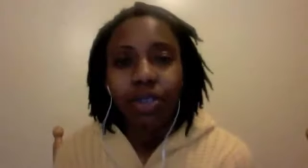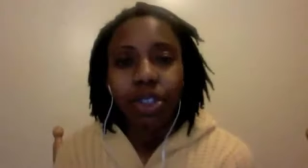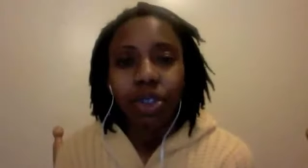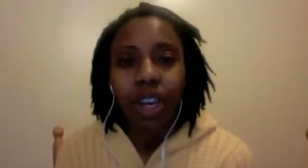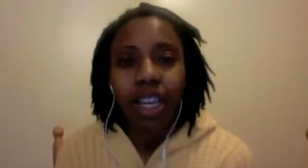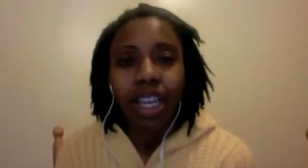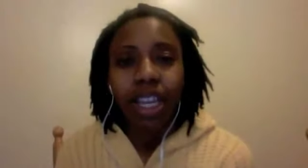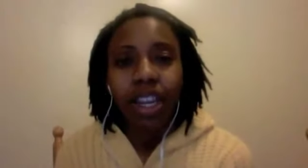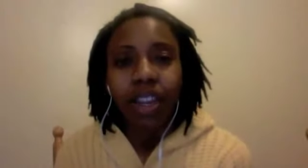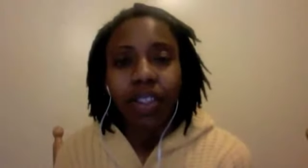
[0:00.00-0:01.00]
joining
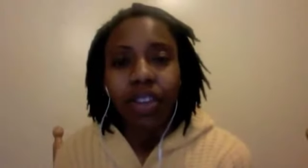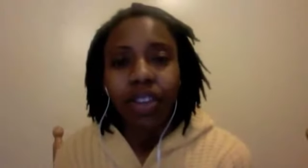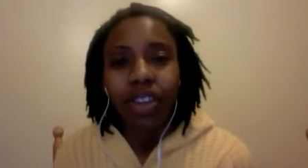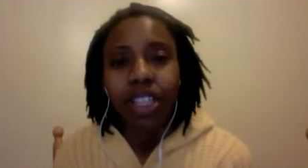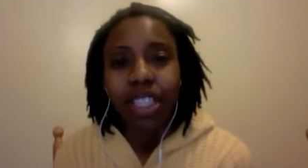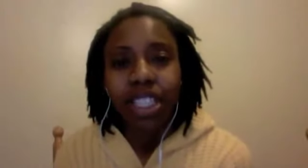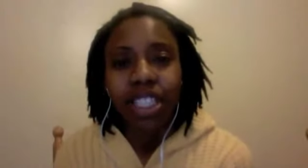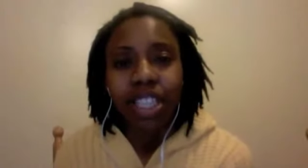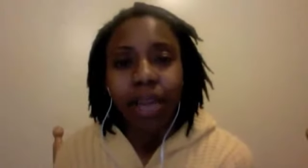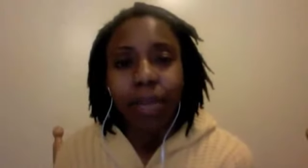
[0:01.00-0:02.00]
in on the journey to the
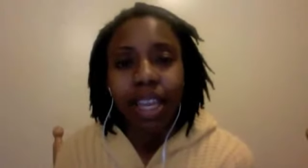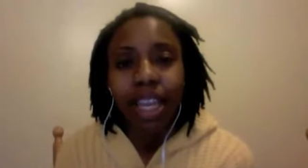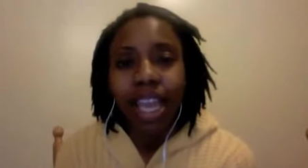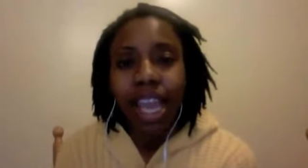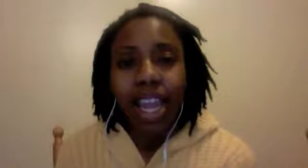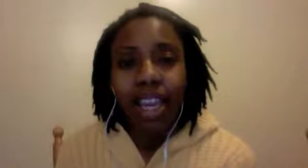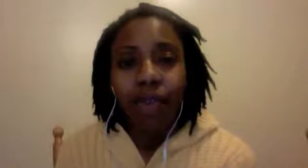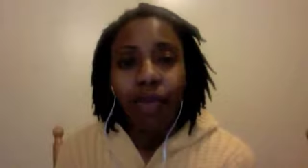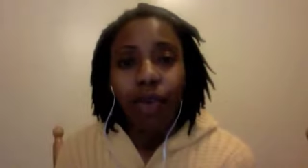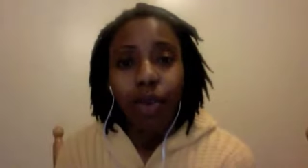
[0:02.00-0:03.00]
summit, and I
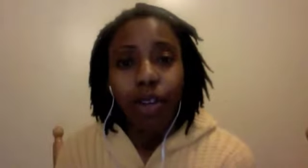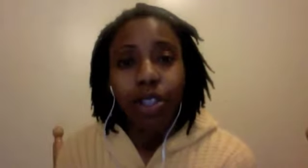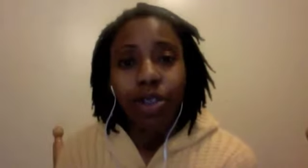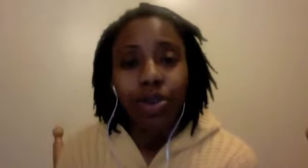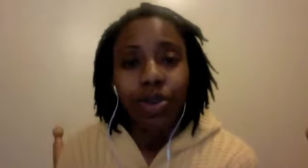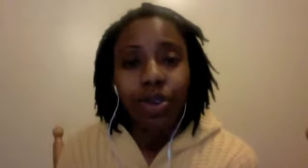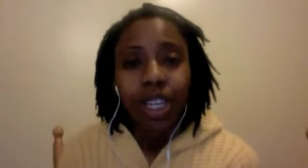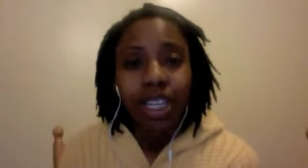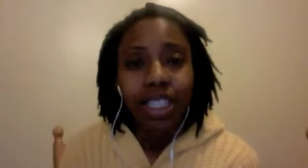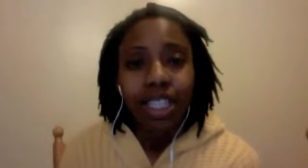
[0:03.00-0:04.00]
look forward to
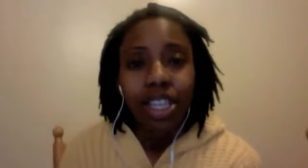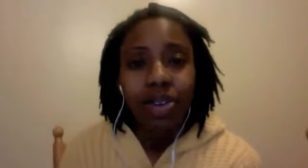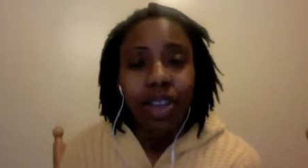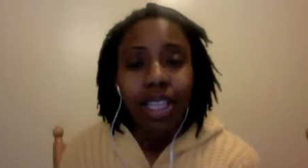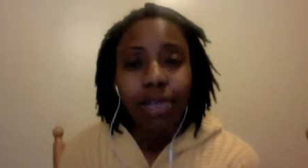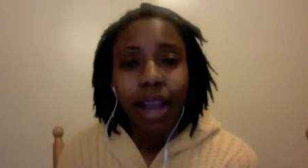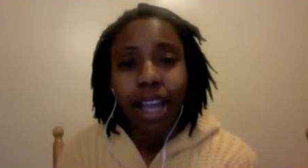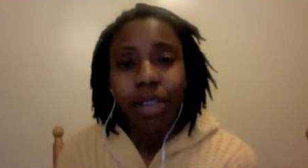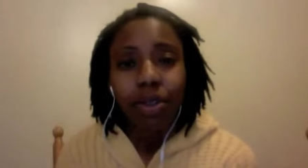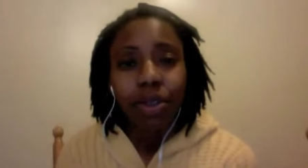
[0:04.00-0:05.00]
continuing this
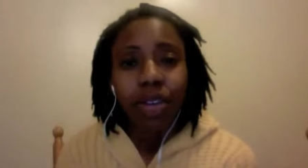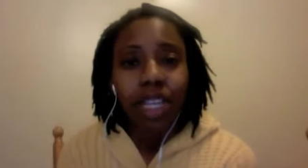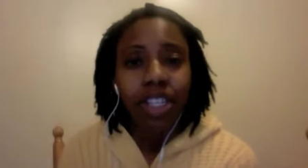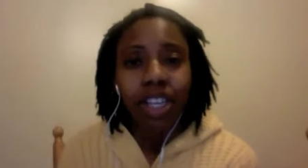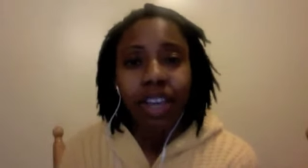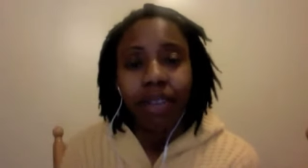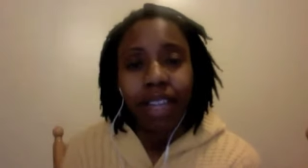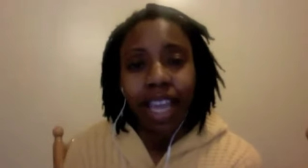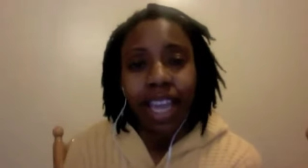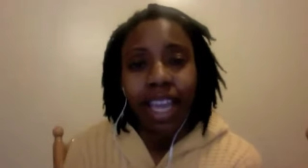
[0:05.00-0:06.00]
path with you each and every
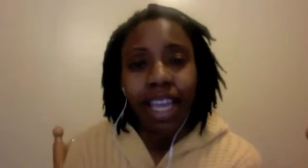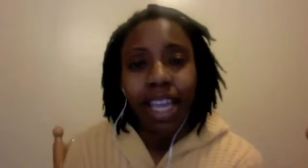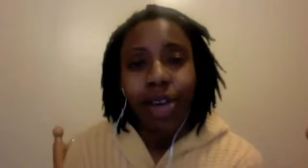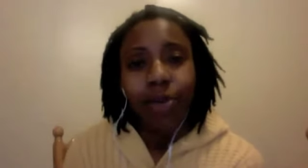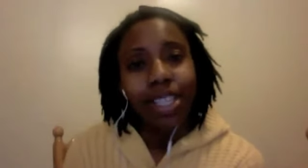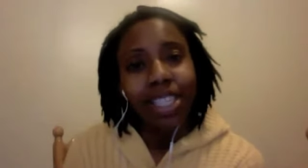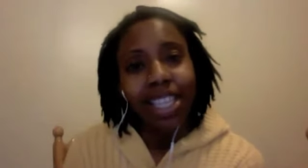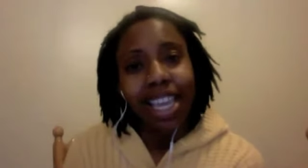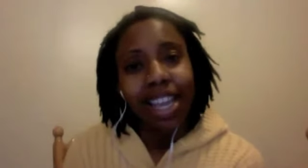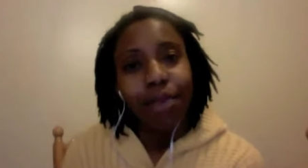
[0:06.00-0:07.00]
day. Once
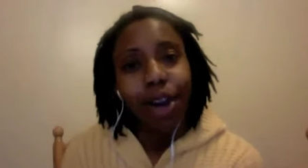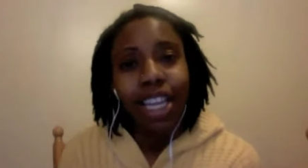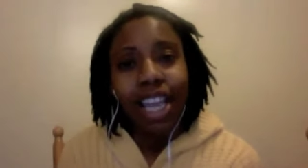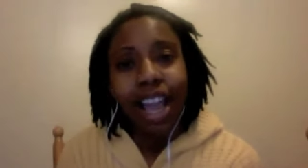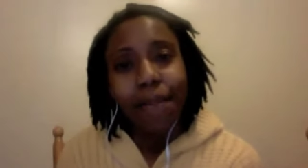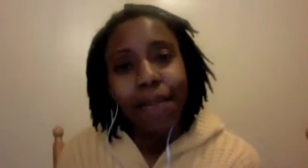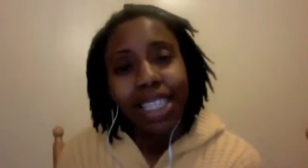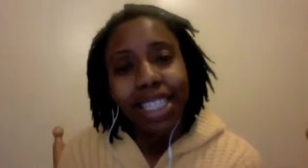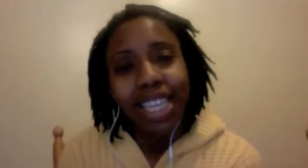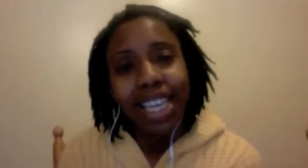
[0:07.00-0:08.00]
again, Marlee-I
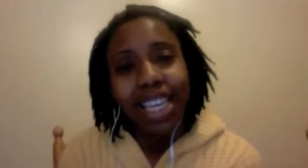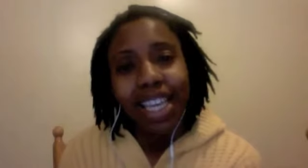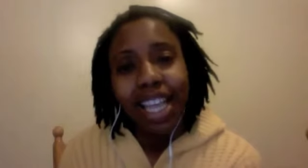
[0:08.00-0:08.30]
Mystic,